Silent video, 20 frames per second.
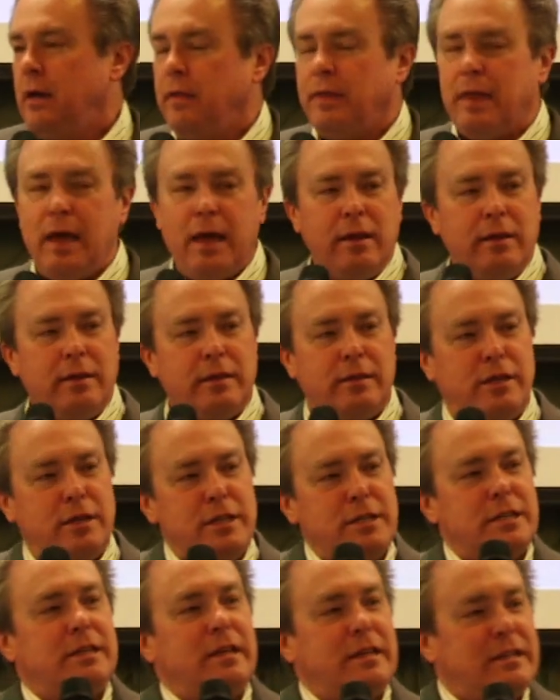that
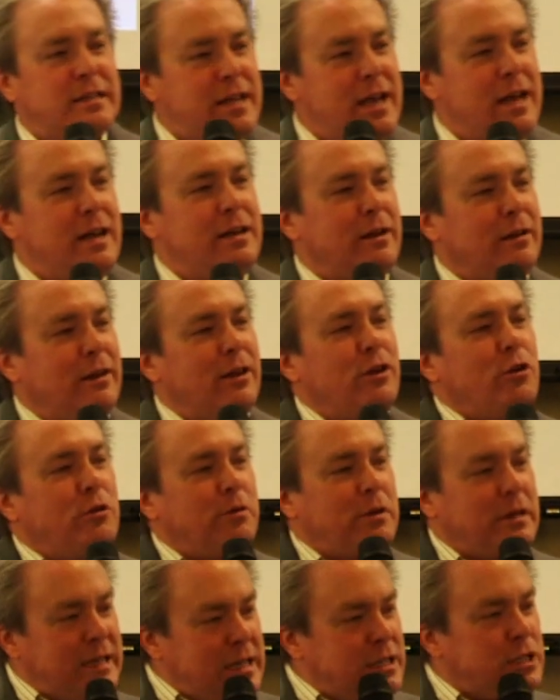just tend to little
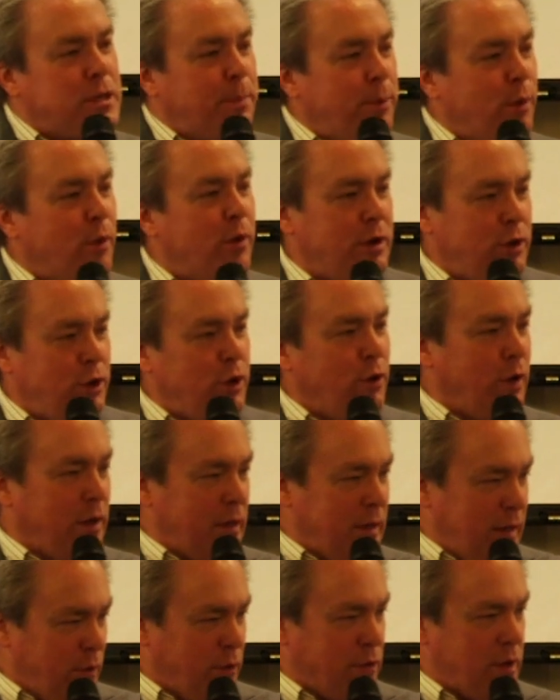disappoint you a
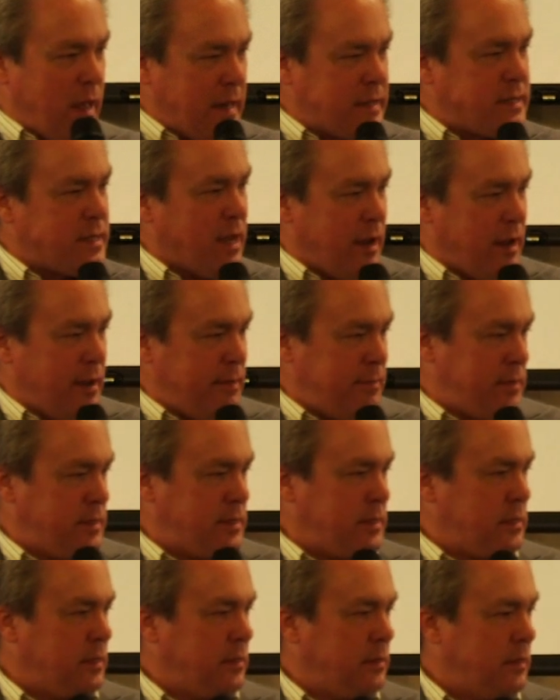little at
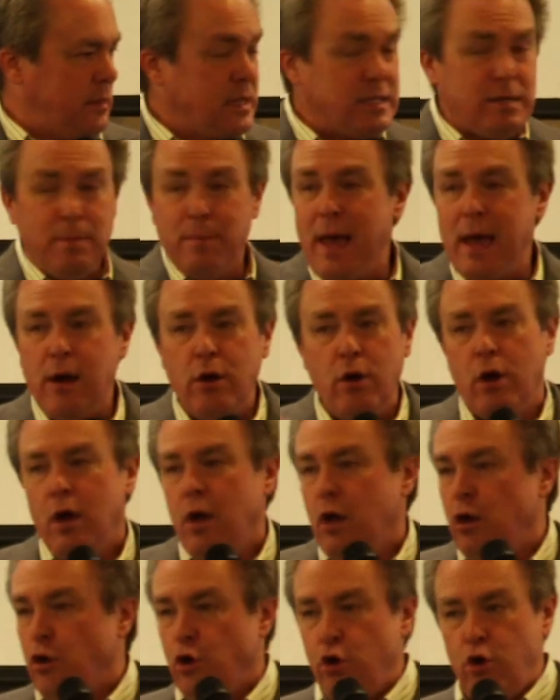times. Doesn't matter
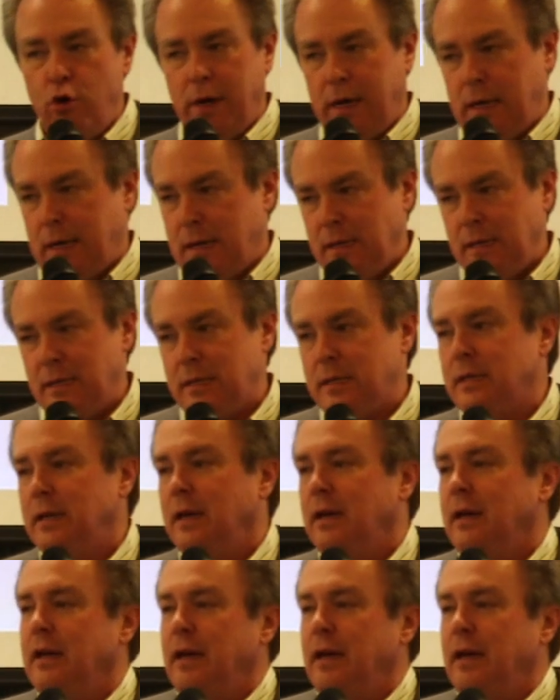who it is.